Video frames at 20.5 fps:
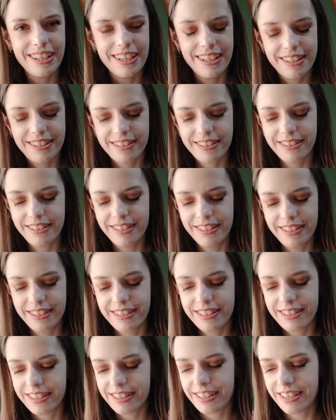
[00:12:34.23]
It's
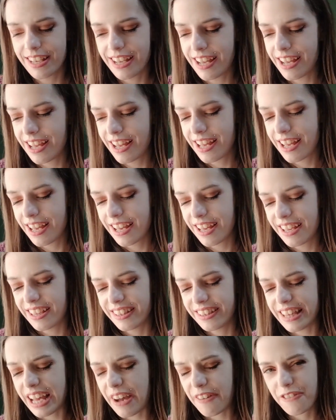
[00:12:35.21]
this
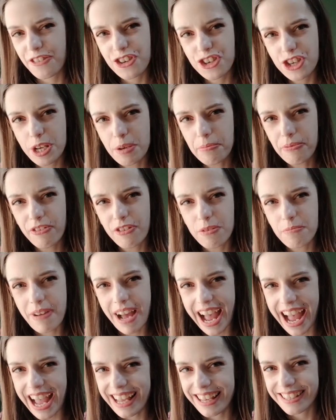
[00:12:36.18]
tough sheep from
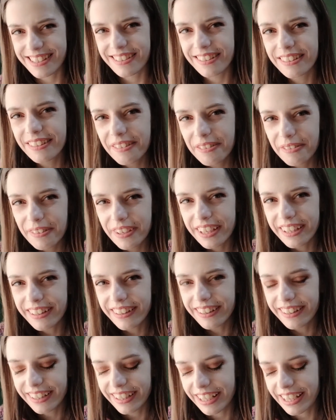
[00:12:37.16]
Iceland
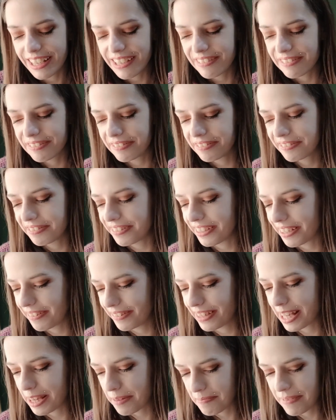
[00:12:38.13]
feel, if
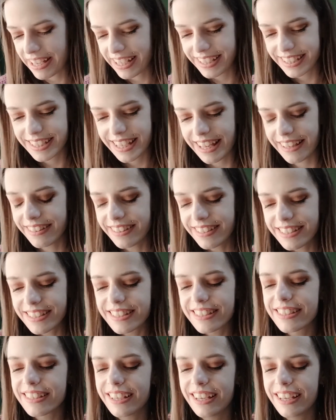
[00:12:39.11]
that makes sense.